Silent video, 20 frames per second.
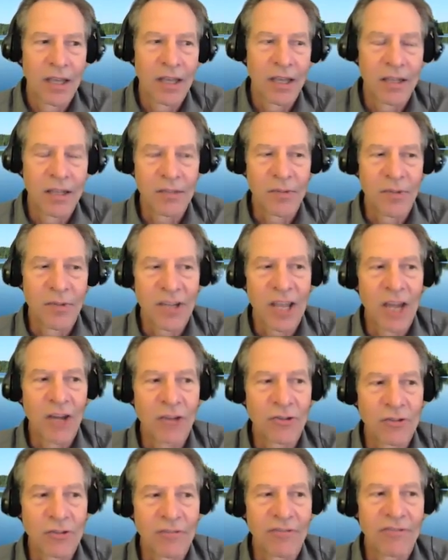
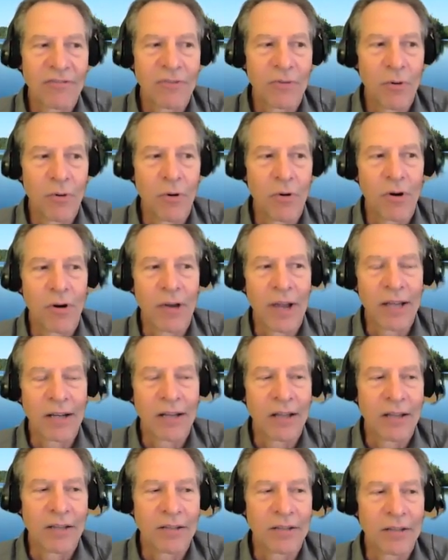instrumentation for
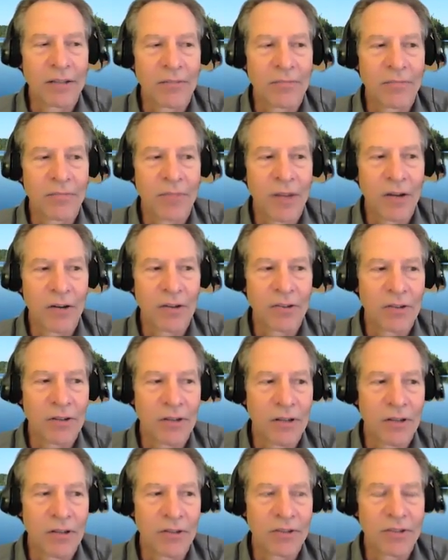analyzing
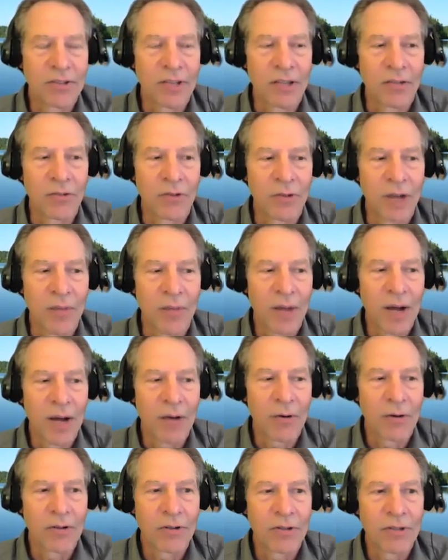aerosols and dry
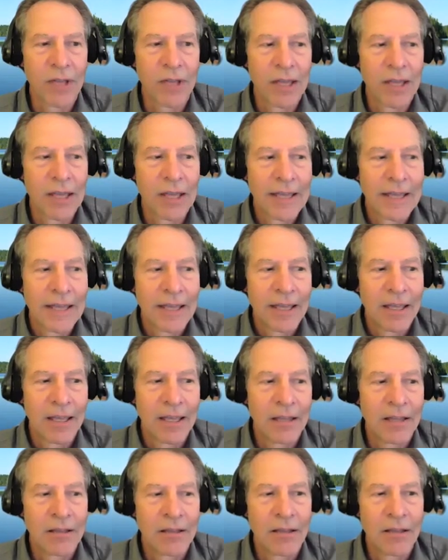powders.
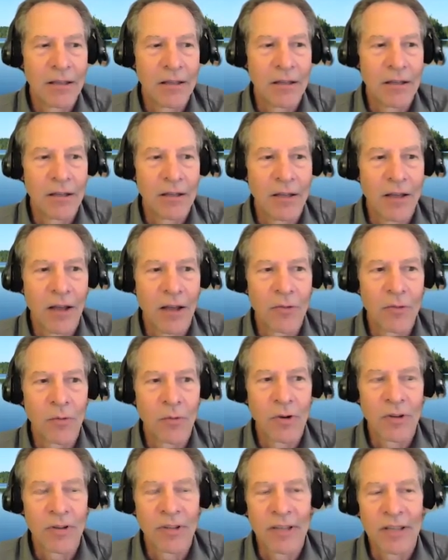In the other
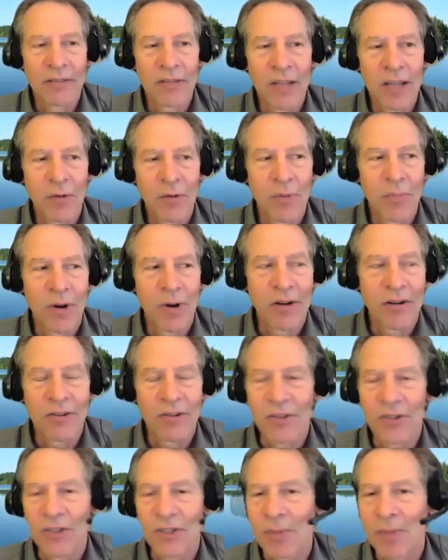world, the liquid
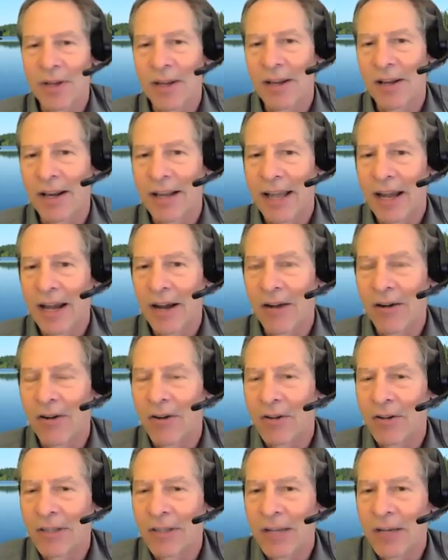particles suspended in air
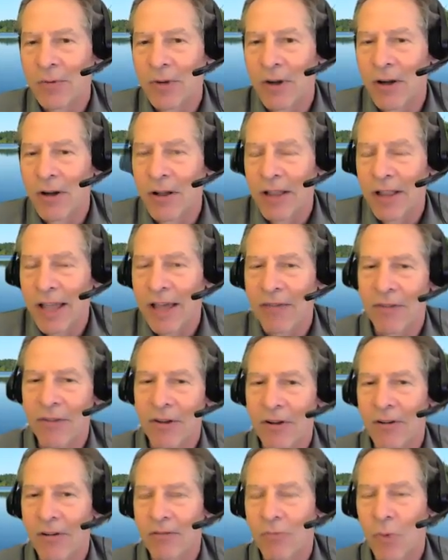or liquid all have
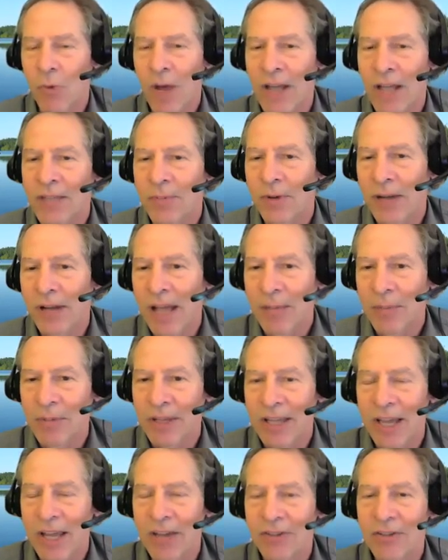their widespread
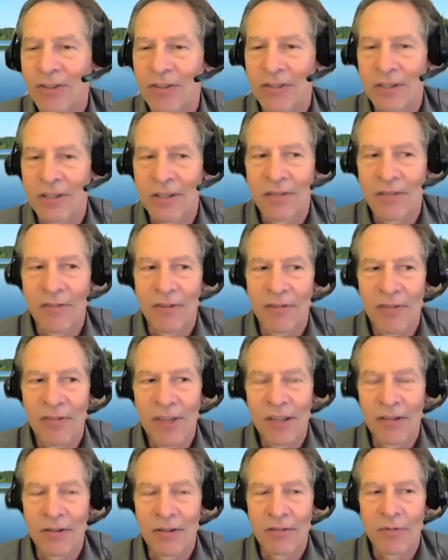applications in different
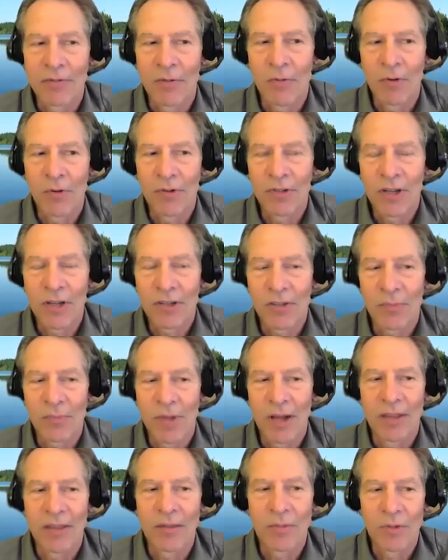fields. We won't touch
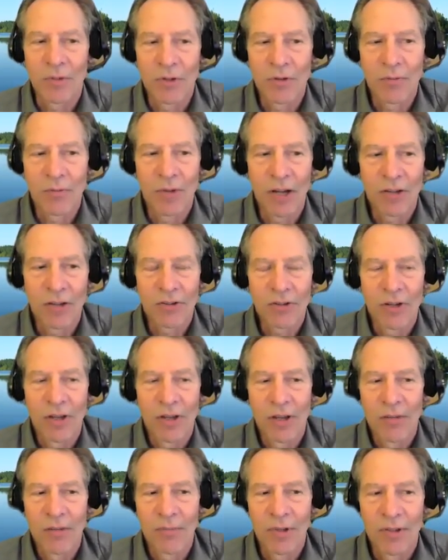upon them too much,
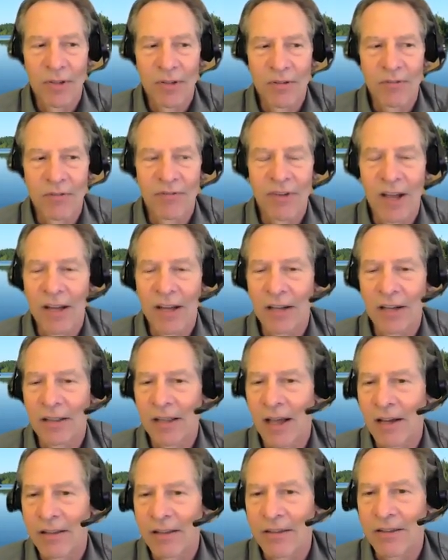but you find a
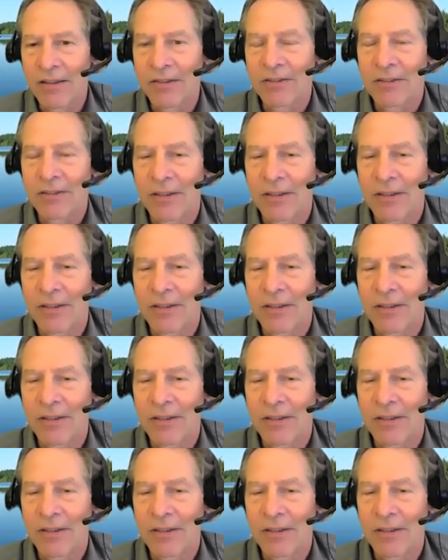lot of this